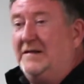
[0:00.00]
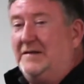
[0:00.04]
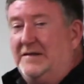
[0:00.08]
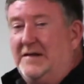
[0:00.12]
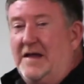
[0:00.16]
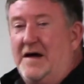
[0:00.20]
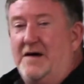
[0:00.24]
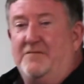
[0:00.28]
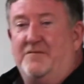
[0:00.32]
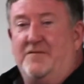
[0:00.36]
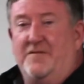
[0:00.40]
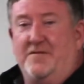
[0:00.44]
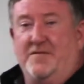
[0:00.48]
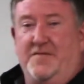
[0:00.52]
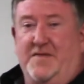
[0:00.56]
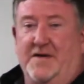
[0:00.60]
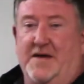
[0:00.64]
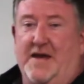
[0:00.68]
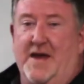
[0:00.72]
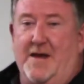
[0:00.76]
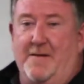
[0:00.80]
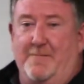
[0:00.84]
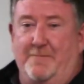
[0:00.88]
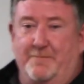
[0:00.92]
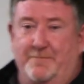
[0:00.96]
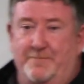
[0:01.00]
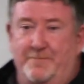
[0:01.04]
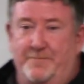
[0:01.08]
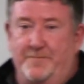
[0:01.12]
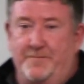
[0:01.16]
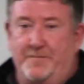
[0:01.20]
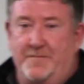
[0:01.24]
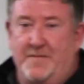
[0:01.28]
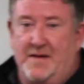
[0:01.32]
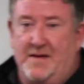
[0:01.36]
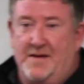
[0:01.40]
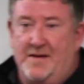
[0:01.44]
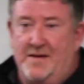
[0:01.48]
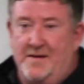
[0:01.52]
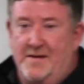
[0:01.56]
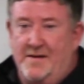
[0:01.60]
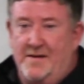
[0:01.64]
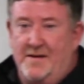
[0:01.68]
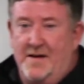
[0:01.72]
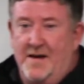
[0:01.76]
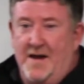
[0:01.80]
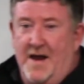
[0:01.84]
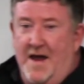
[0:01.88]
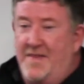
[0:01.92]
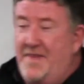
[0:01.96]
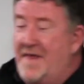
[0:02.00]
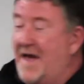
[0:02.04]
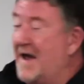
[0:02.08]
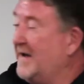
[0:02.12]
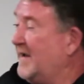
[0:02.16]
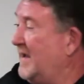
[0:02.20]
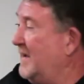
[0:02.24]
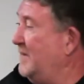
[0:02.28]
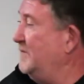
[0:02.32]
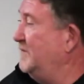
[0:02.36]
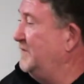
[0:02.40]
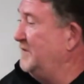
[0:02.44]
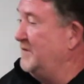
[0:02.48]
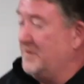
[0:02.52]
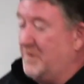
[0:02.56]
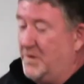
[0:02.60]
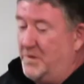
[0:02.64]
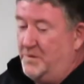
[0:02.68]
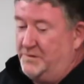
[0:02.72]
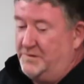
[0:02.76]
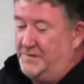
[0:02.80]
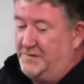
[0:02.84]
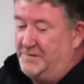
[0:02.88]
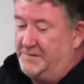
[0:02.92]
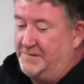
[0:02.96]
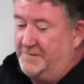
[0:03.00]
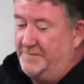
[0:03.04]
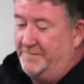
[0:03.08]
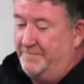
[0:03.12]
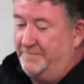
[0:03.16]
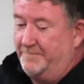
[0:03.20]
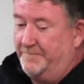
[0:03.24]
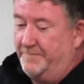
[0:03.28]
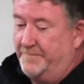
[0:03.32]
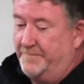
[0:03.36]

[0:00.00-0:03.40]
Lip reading: love the game. And that comes from coaches.